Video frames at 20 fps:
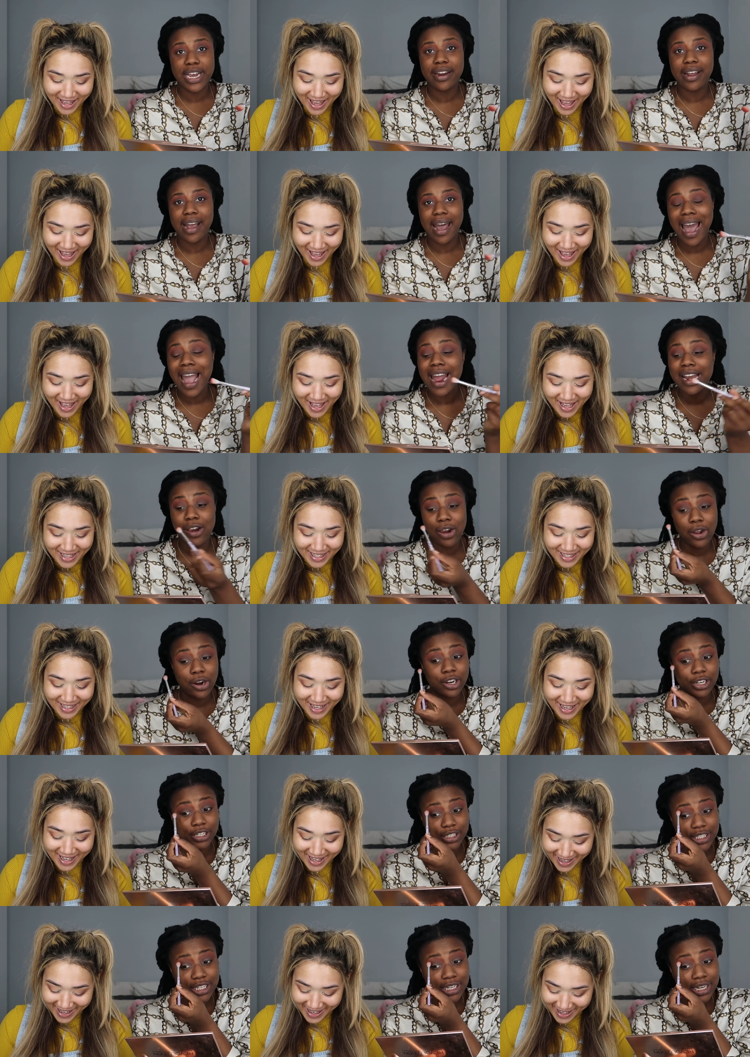Speaker 1: later. I
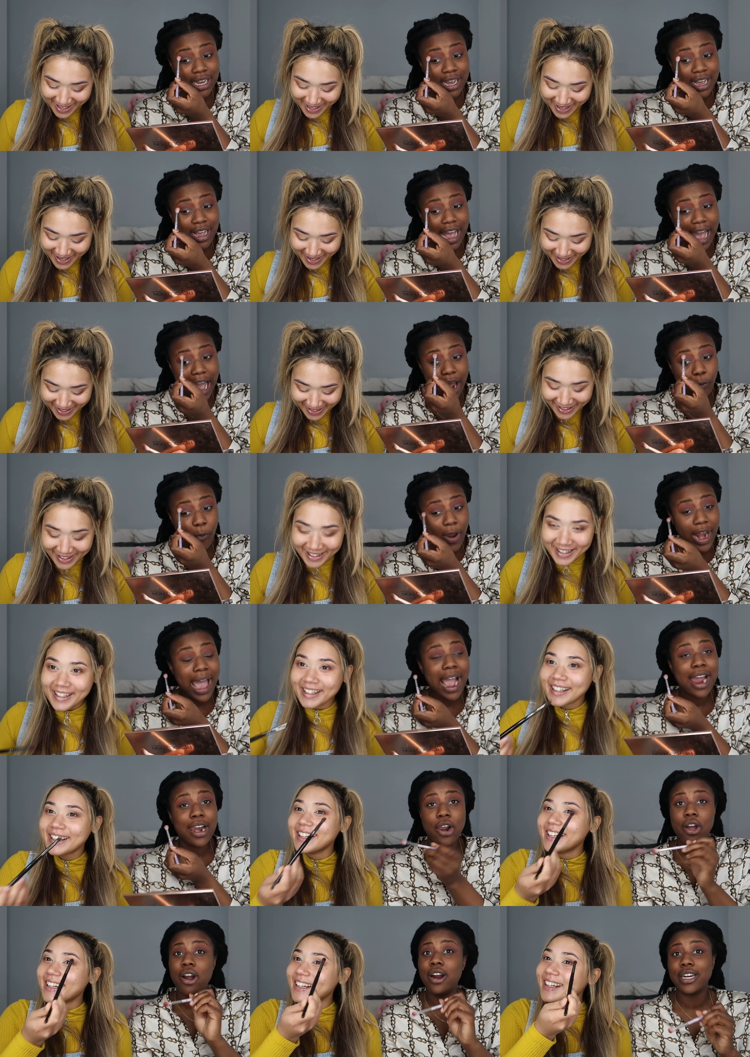learned, and when
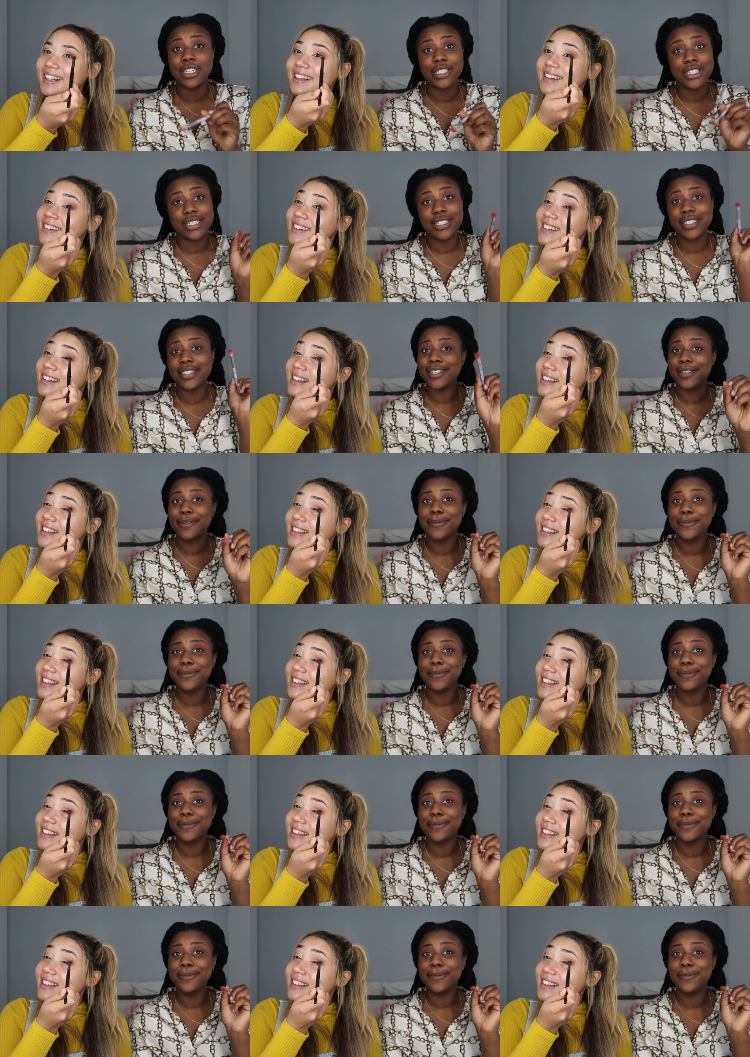I learned,